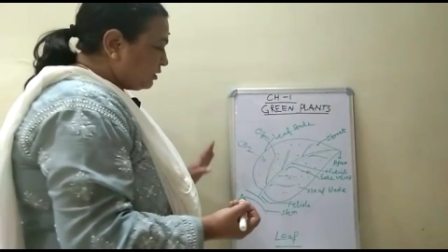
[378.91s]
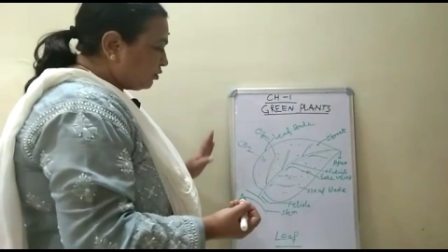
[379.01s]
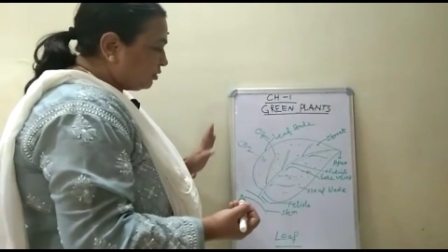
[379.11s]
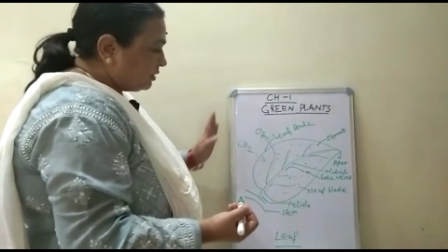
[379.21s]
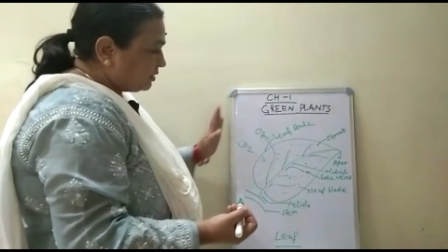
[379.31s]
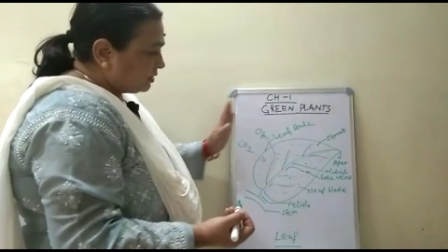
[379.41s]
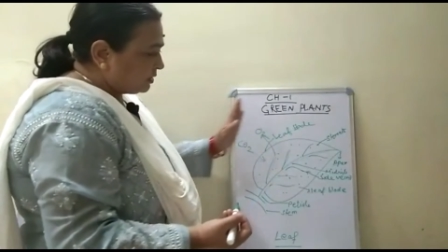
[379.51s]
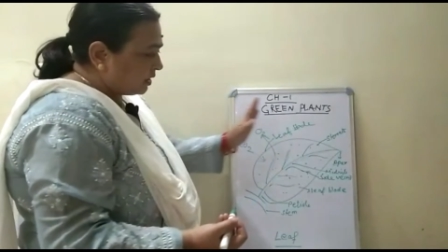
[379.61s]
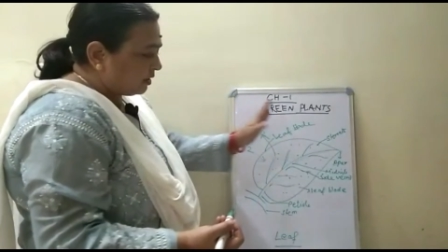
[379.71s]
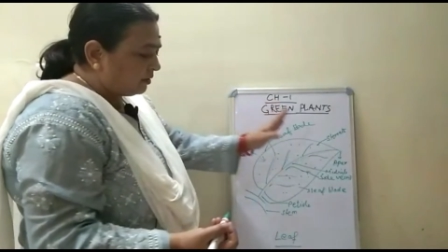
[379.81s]
So this is
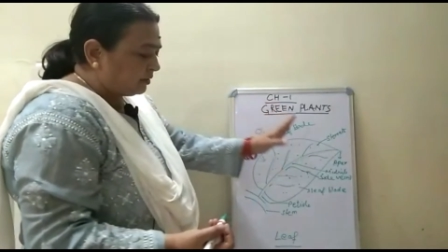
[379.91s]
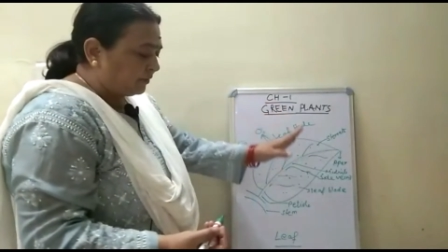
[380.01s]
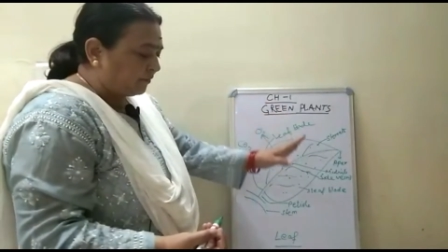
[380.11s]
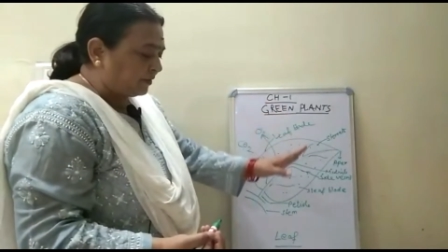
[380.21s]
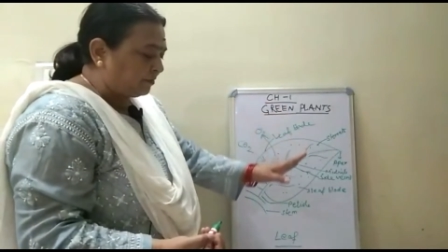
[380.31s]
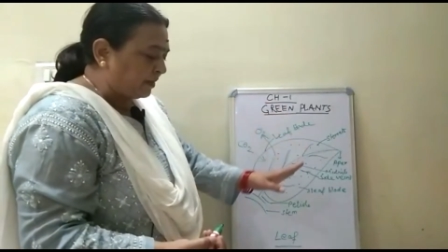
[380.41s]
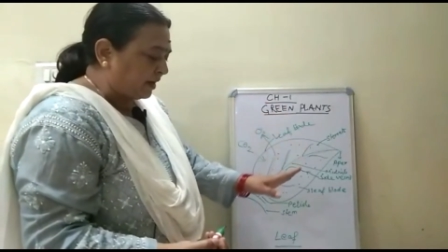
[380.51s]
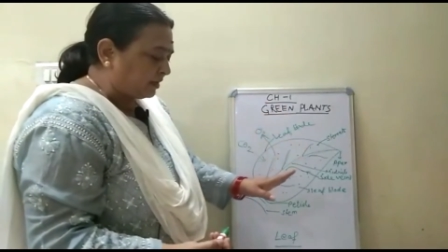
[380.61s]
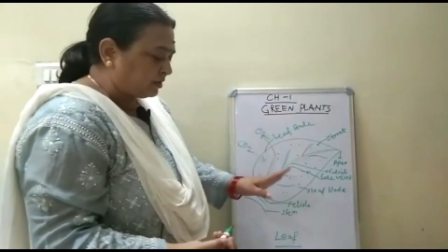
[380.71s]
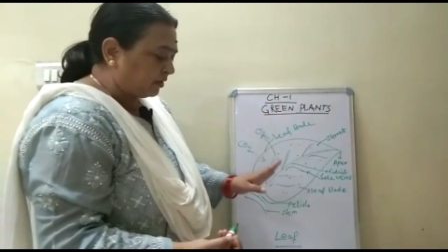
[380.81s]
the different
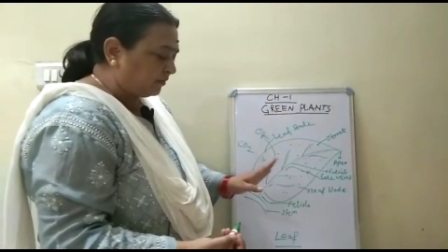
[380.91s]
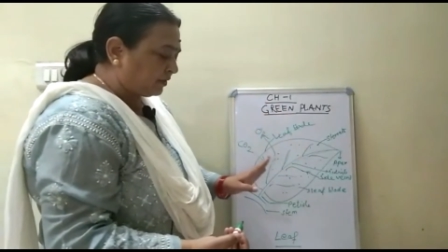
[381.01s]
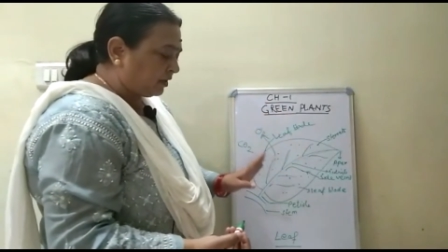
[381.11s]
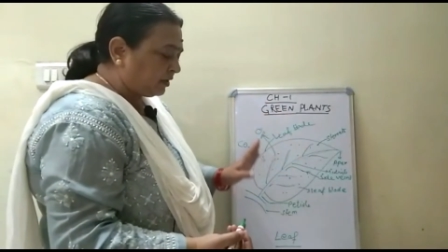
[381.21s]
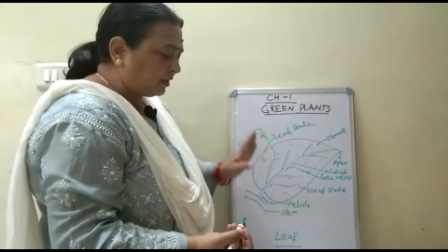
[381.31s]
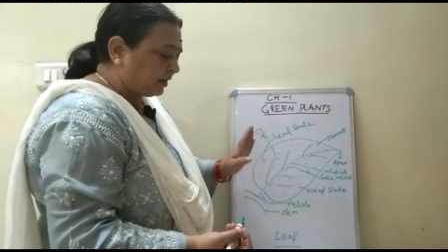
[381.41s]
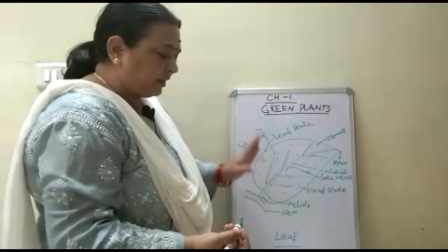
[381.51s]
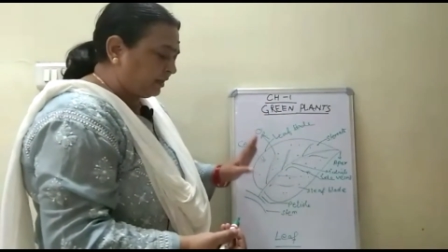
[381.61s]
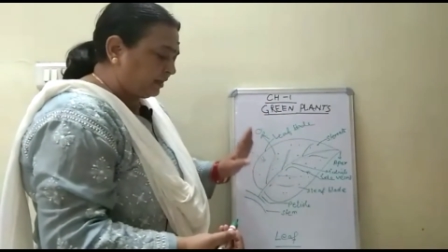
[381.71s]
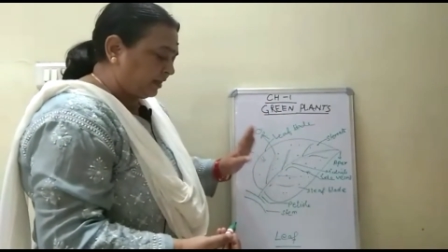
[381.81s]
parts of the
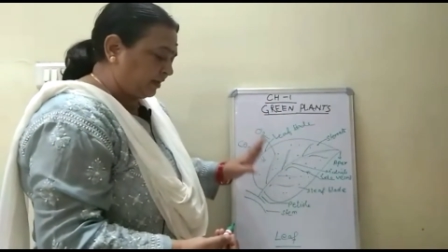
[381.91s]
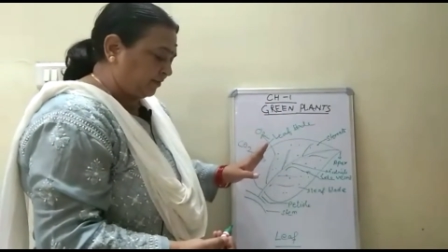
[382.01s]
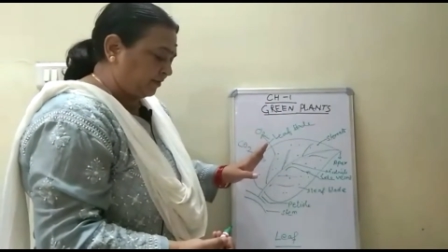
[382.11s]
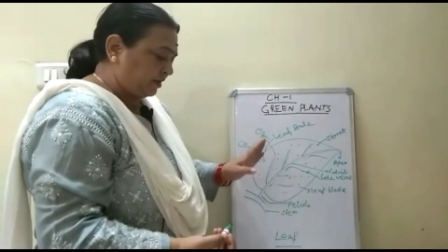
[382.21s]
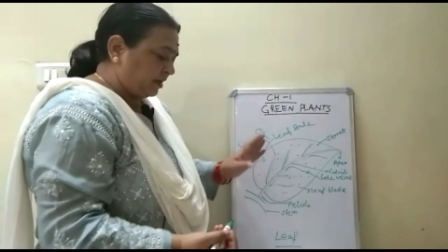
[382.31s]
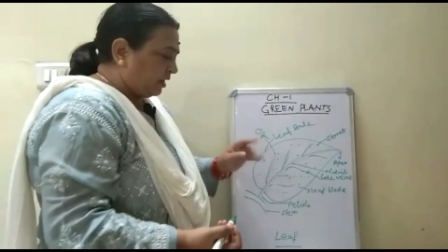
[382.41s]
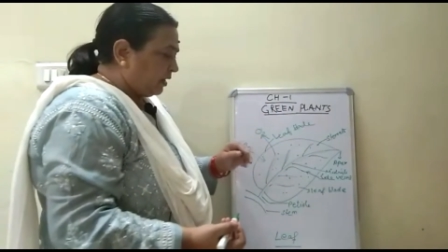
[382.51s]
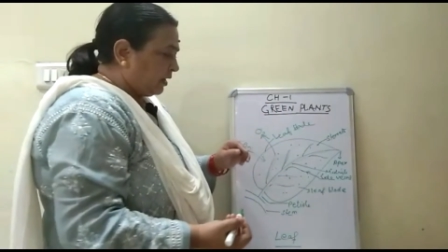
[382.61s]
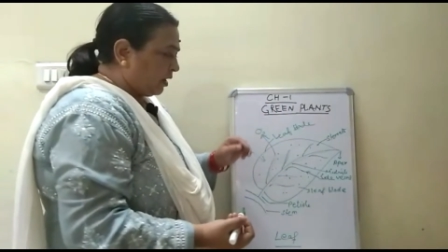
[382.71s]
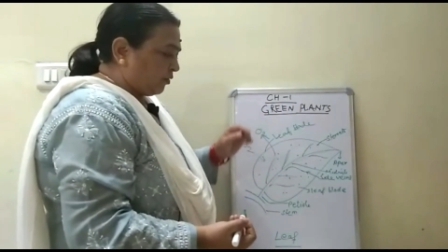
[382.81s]
green
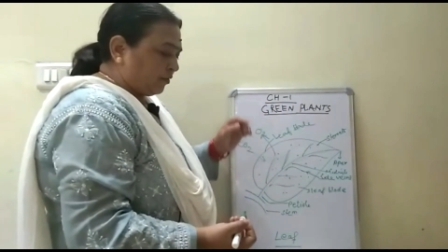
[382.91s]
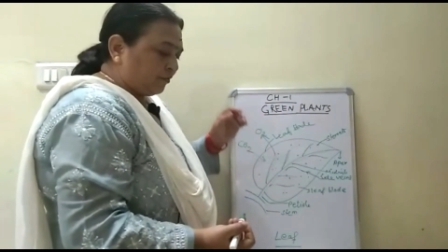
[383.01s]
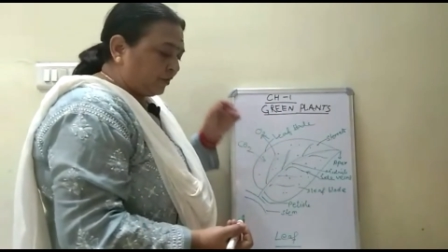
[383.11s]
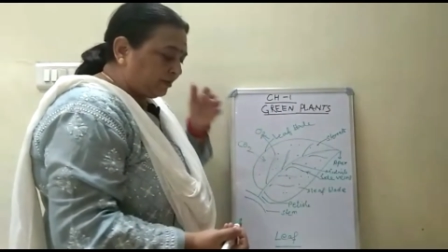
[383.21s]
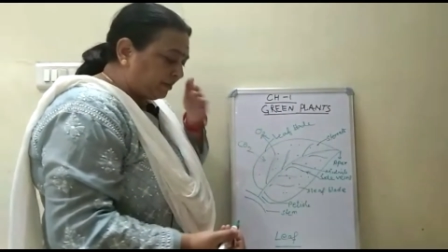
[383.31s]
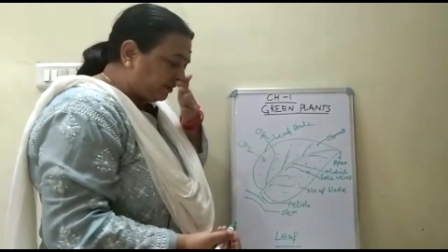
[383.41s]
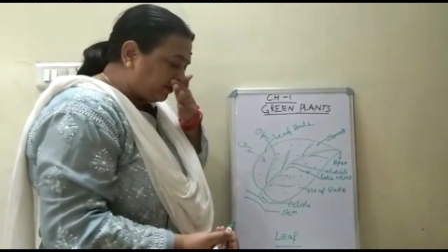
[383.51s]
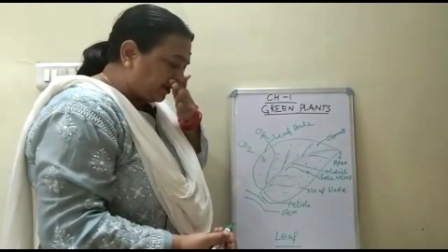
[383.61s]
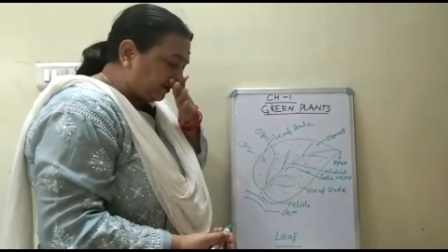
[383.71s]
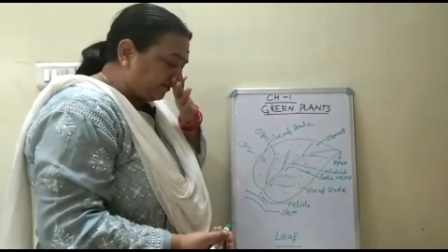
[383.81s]
leaf. Now one by
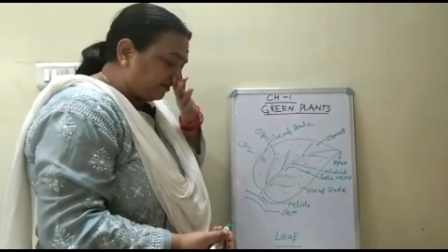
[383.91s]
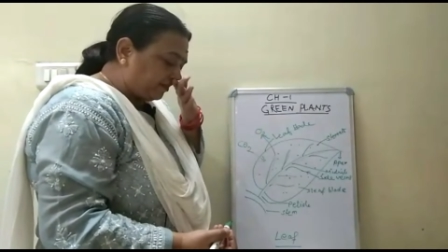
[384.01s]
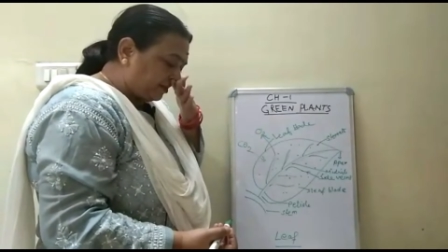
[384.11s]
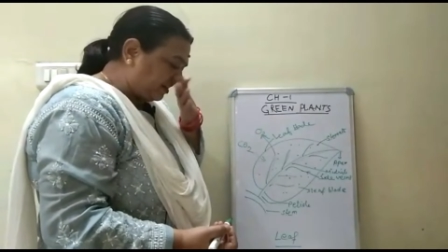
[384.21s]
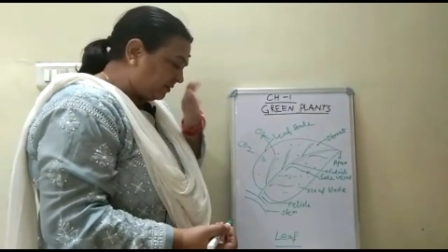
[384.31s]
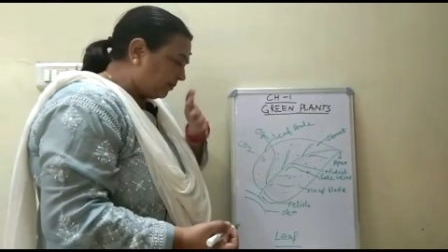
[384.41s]
one we will